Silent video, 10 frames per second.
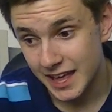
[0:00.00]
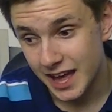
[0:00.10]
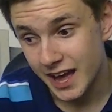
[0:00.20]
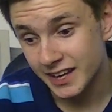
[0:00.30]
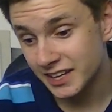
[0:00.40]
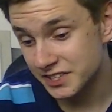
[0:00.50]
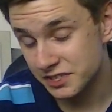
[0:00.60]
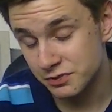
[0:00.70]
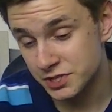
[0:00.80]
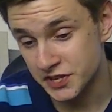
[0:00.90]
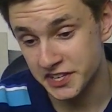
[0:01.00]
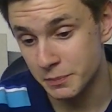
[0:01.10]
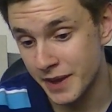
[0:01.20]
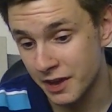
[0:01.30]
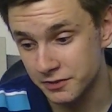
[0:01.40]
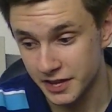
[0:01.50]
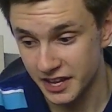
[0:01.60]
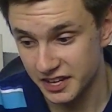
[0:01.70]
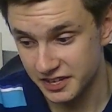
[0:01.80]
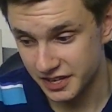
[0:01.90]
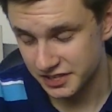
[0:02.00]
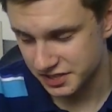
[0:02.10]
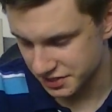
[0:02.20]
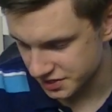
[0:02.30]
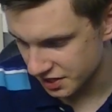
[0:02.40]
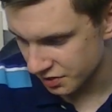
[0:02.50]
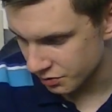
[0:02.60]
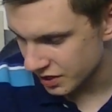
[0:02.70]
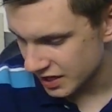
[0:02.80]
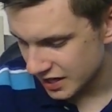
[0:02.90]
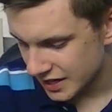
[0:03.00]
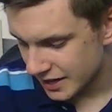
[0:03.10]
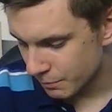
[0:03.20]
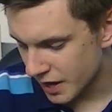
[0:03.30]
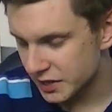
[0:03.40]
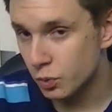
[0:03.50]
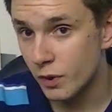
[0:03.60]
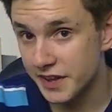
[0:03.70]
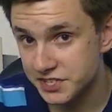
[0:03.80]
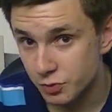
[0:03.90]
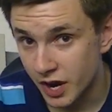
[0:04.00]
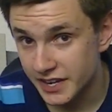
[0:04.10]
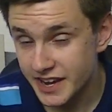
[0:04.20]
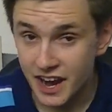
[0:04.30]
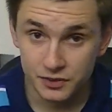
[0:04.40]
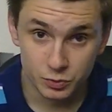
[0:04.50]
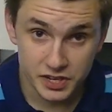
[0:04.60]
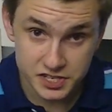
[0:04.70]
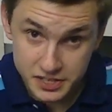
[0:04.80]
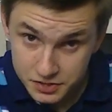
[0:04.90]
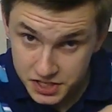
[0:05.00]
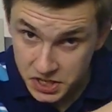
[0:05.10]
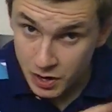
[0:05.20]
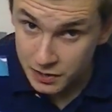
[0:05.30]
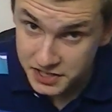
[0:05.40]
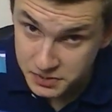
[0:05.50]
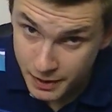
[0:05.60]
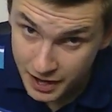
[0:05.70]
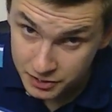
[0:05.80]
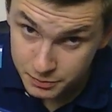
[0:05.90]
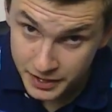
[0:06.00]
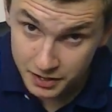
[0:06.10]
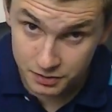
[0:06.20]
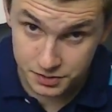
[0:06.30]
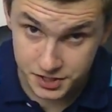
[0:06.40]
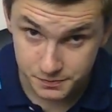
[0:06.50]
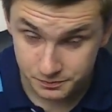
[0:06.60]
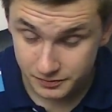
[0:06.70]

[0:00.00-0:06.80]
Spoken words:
I got to do something about that. And so my quest right now, the reason you see all these Packard Bells